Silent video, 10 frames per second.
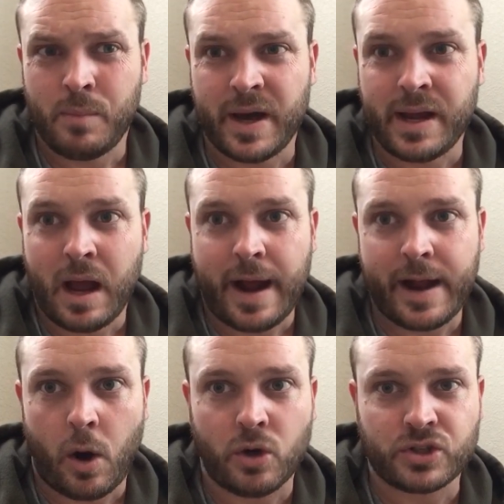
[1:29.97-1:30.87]
but I
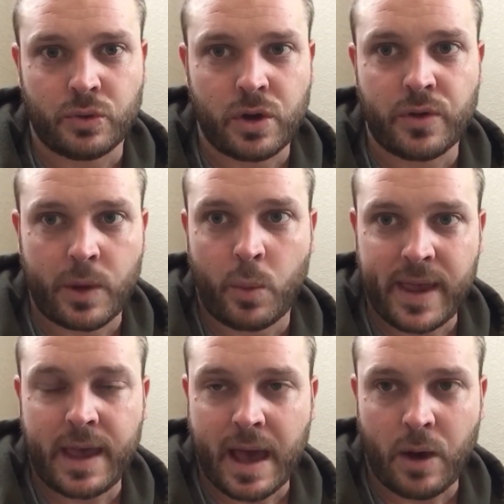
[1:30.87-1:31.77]
also know that
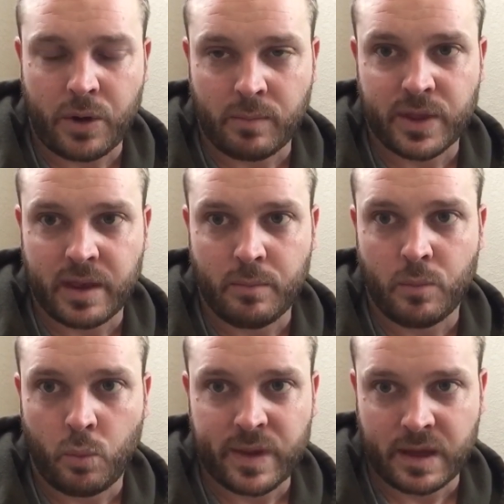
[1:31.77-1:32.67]
we outnumber
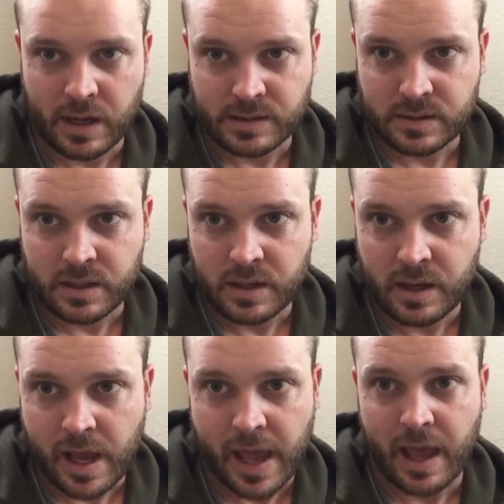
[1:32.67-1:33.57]
them with guns.
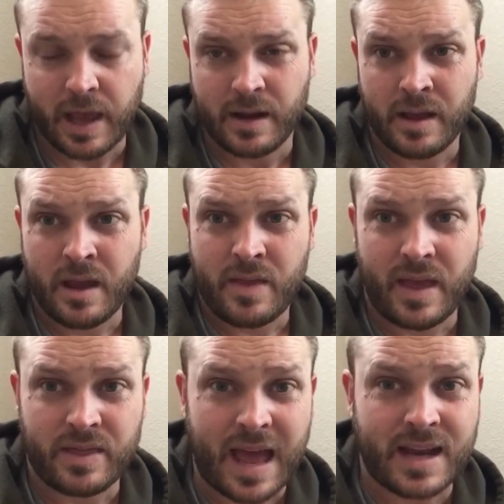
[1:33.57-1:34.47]
And
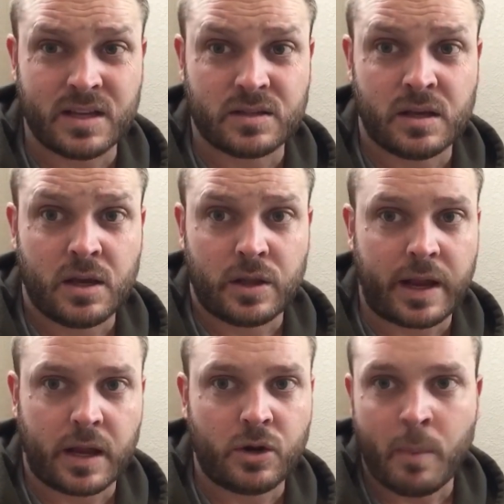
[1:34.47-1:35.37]
that is,
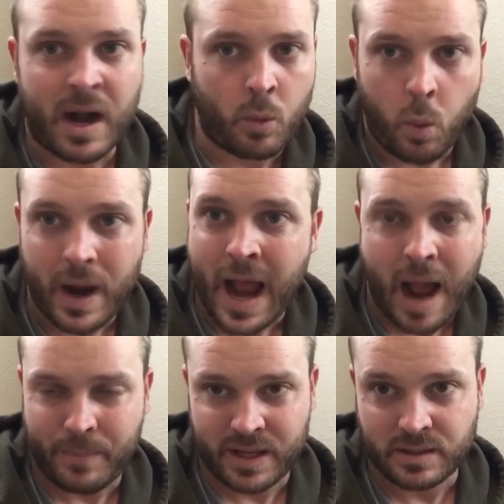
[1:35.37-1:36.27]
like, no matter what
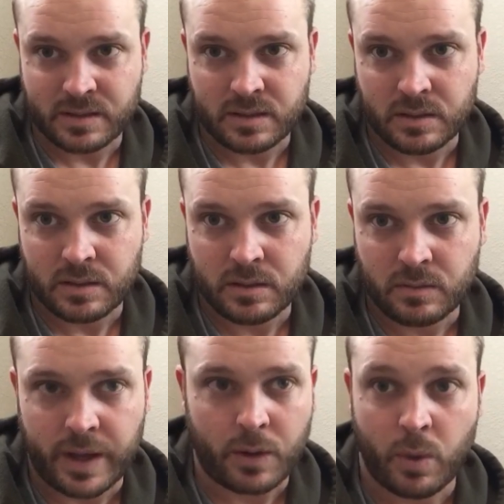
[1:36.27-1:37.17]
happens,
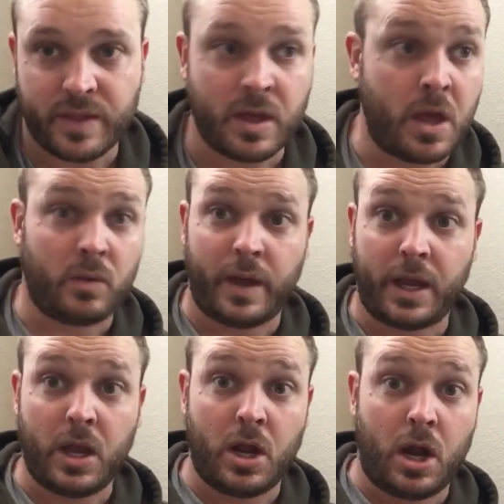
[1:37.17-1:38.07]
like with like
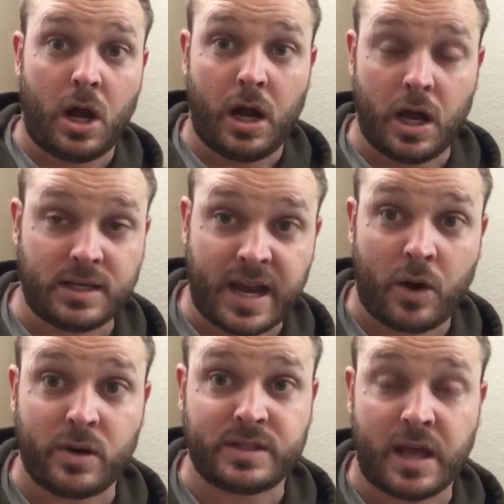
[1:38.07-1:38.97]
a
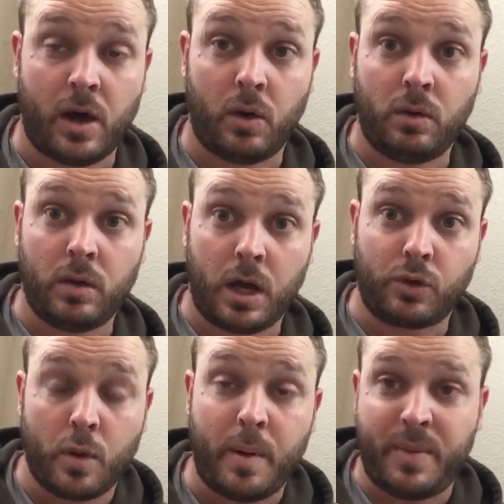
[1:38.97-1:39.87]
terrorist cell,
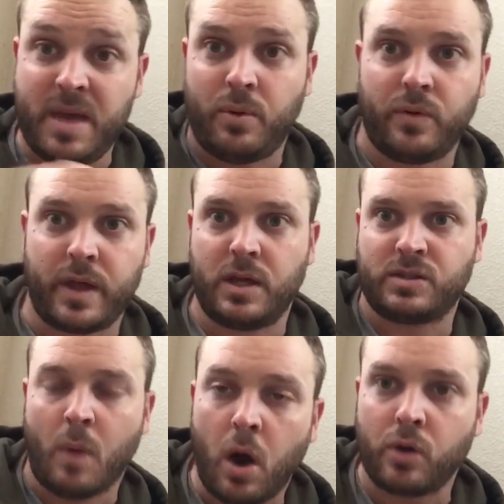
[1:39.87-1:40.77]
a
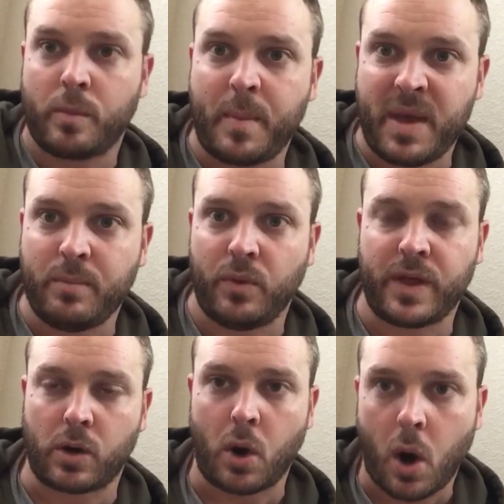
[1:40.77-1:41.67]
small group of people
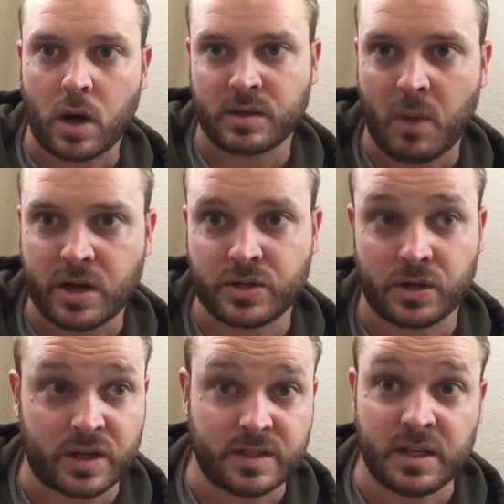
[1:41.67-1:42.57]
that are hard to
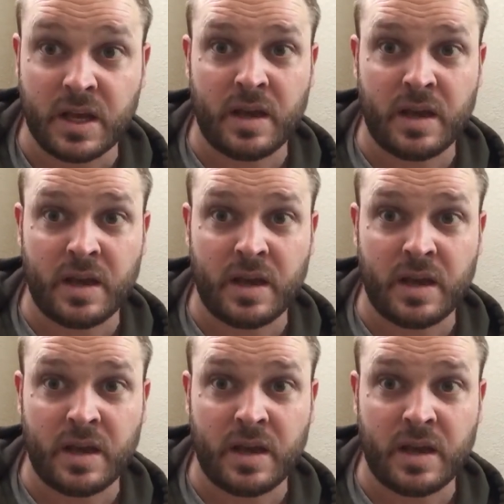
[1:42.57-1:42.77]
monitor because